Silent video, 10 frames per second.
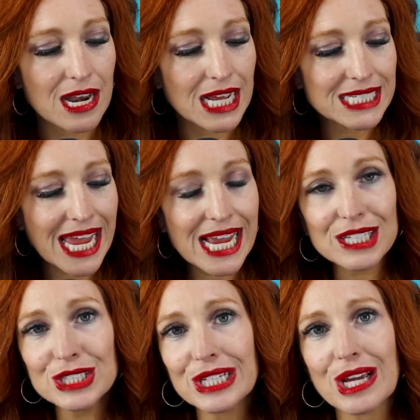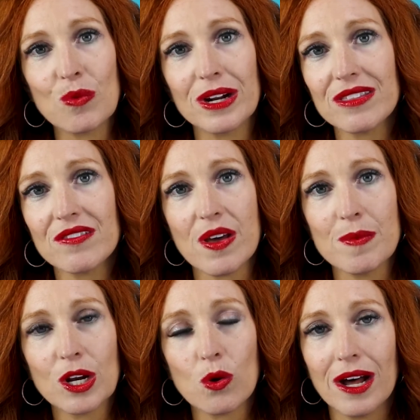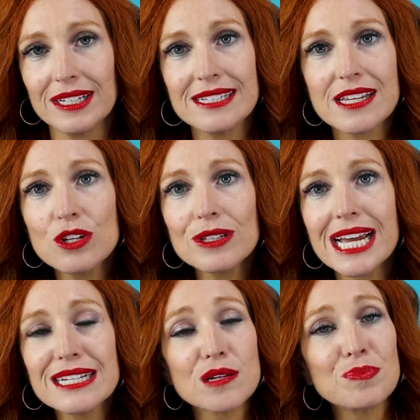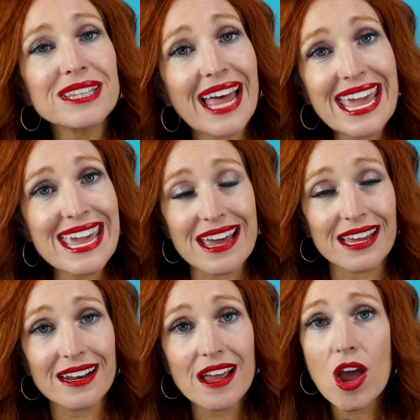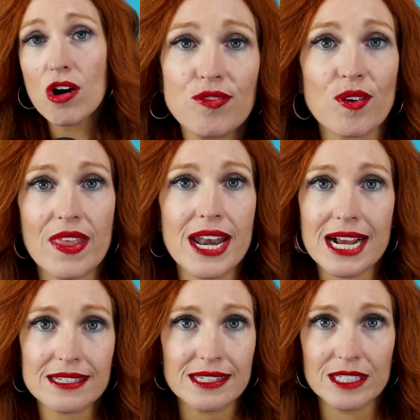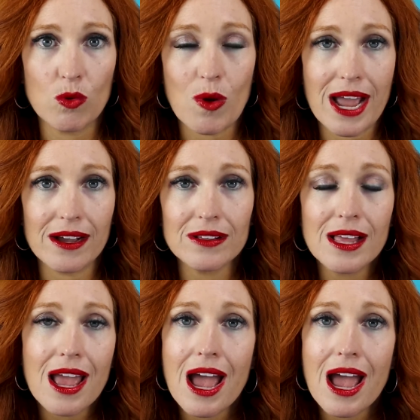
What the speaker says: and take a look at one of the feminine qualities that you'd like to play in for the next little while.